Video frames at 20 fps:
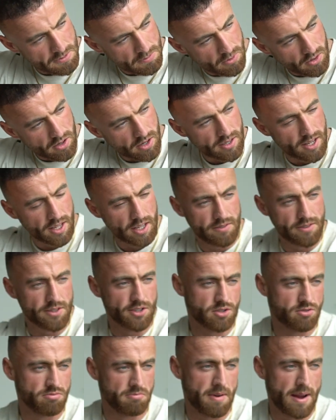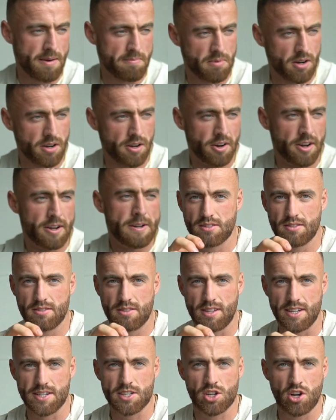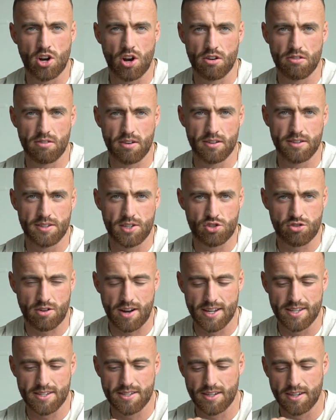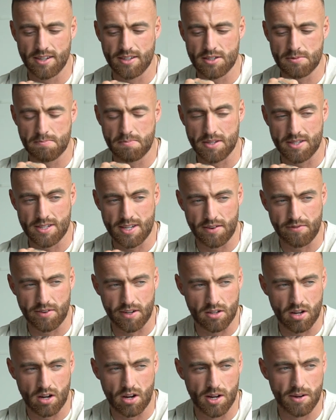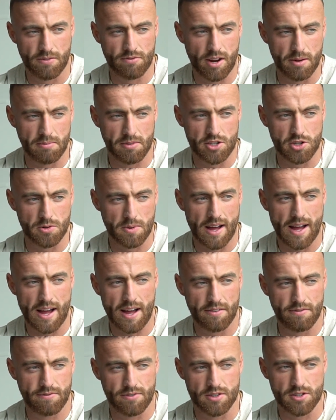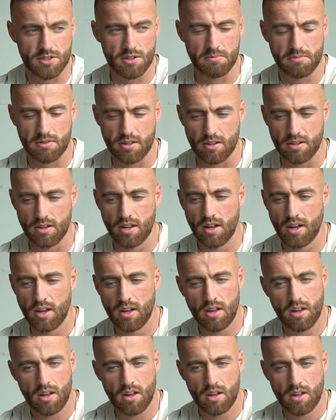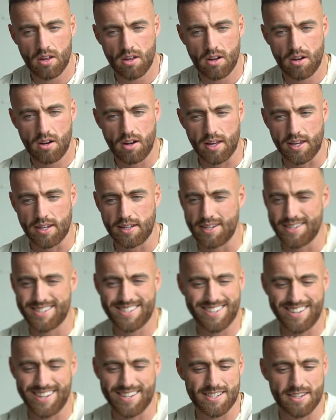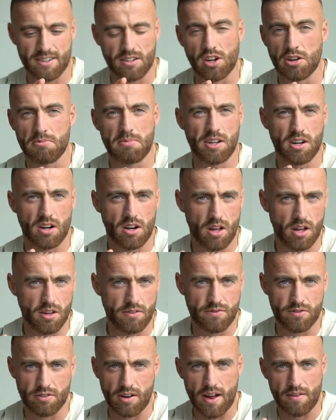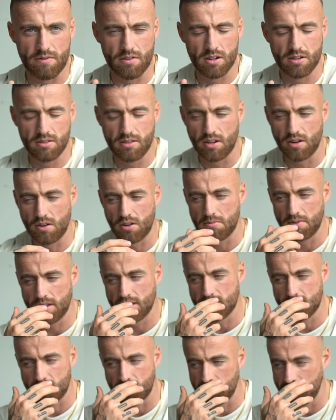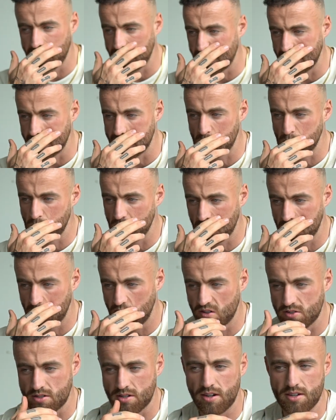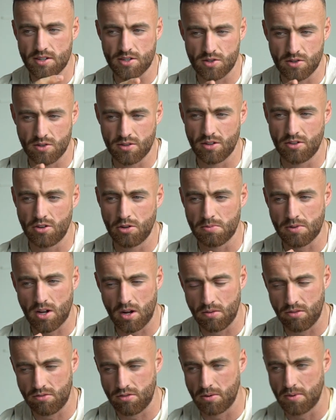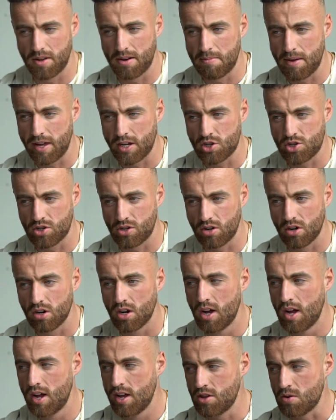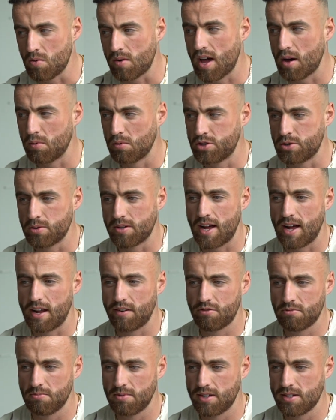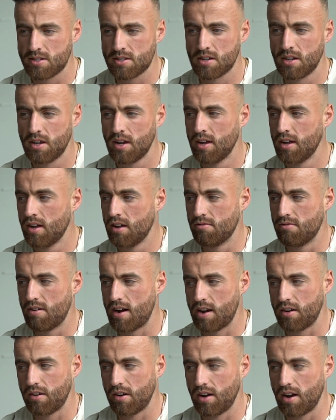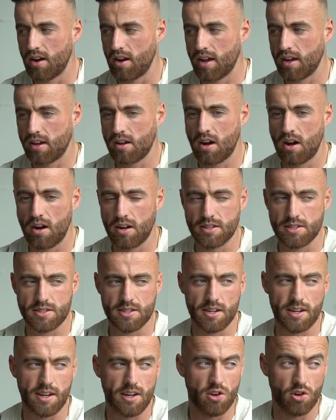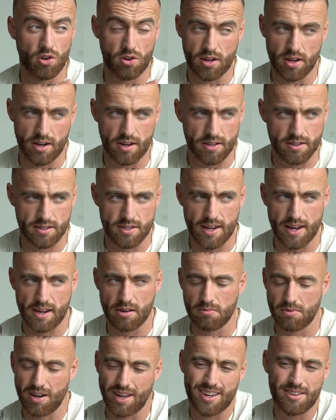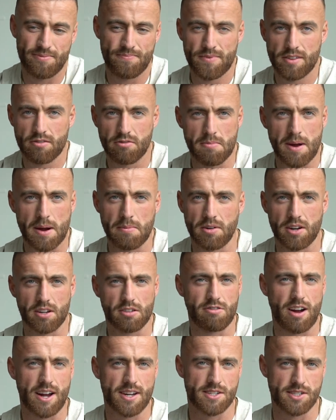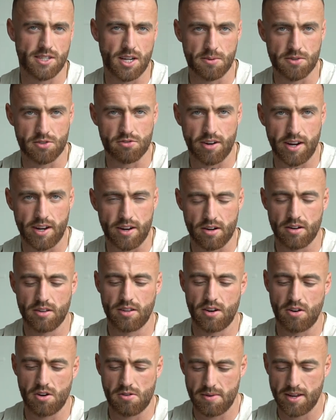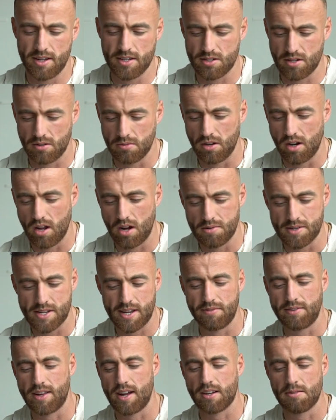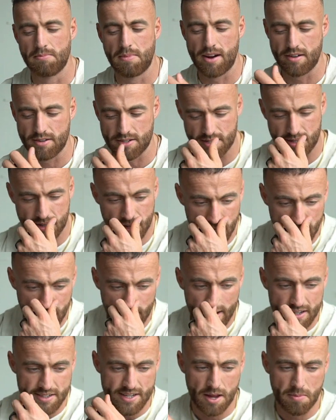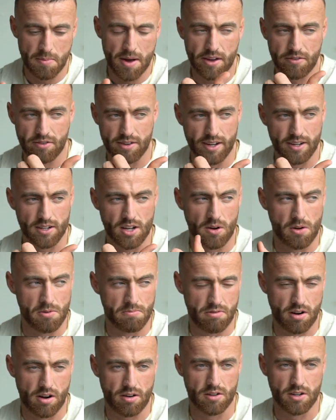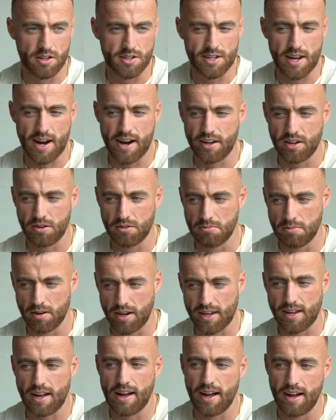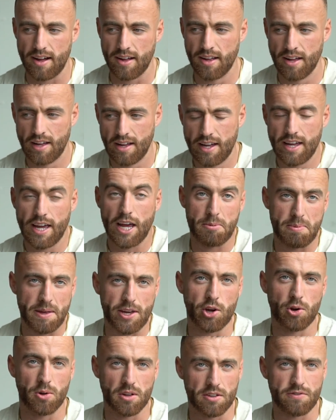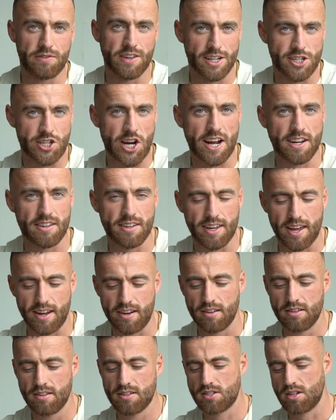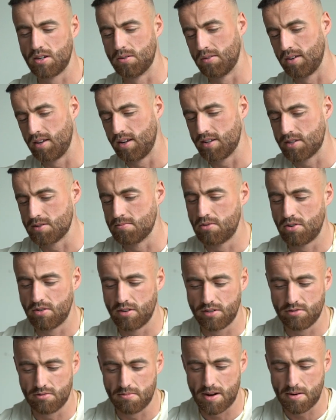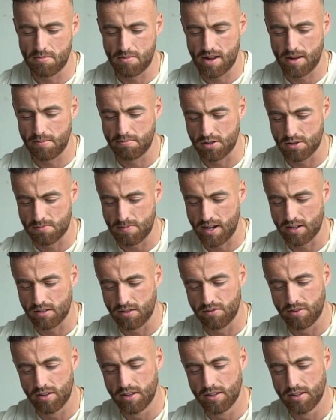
But I think if you just remember this current transient specific time frame that you have for something, like this isn't going to be your life forever, you know what I mean? So I think it is worthwhile just kind of sucking it up, going through it, and make sure you get what you can from this, rather than like constantly looking and saying, like, remember the grass is always greener, you know what I mean? So you'll always have that comparison. Same way if you did go and prioritise cardio, you'd be like, it'd be cool to feel jacked again. So it is important to remember that perspective.